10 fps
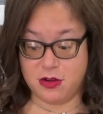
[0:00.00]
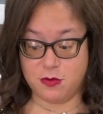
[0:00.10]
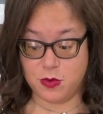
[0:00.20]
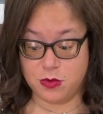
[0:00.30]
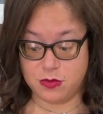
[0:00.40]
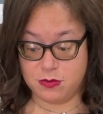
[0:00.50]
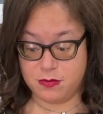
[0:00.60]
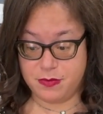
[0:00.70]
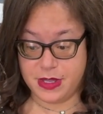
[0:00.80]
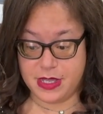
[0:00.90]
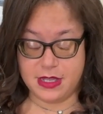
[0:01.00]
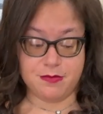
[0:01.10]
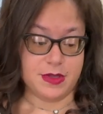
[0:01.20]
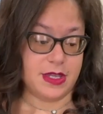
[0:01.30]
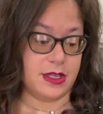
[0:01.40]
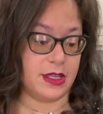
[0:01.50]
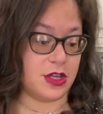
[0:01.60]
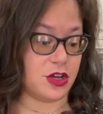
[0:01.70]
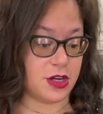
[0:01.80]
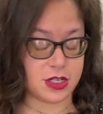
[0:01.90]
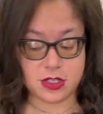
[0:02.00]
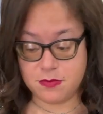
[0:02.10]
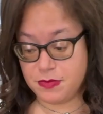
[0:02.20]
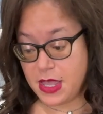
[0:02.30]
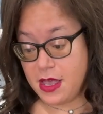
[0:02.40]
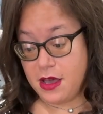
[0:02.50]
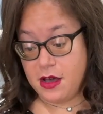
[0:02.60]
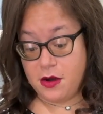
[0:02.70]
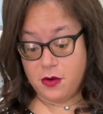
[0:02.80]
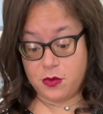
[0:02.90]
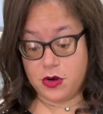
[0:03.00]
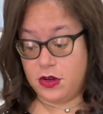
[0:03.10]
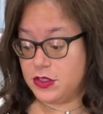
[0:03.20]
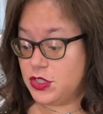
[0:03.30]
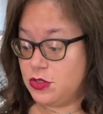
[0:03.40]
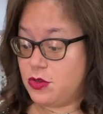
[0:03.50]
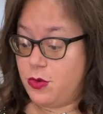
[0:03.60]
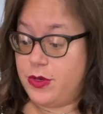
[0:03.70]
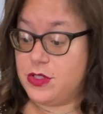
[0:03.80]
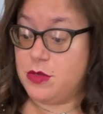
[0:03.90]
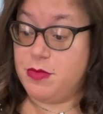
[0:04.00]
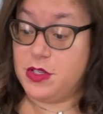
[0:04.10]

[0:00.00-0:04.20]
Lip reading: won't be immediately cooked. We're also going to be